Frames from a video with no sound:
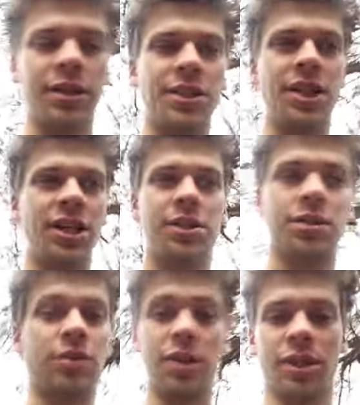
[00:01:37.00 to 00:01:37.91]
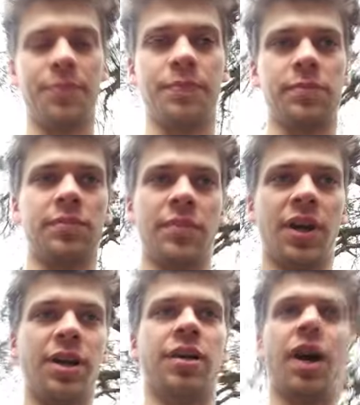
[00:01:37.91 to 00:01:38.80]
just look up.
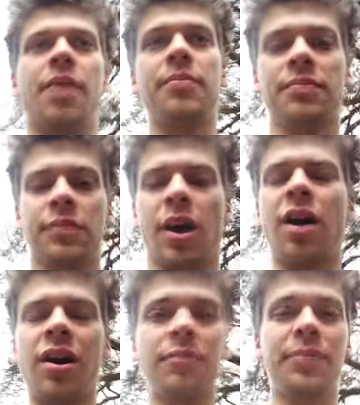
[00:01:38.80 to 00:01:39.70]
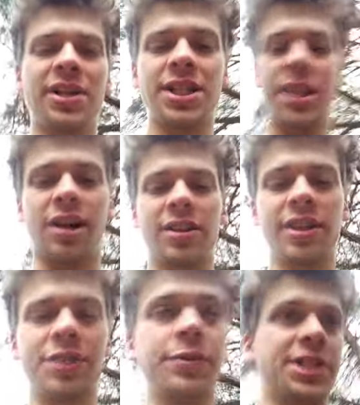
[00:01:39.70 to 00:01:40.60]
Uh, I'm I'm basically on
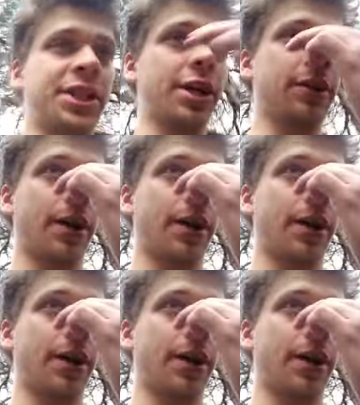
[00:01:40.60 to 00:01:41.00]
the Twitch channel.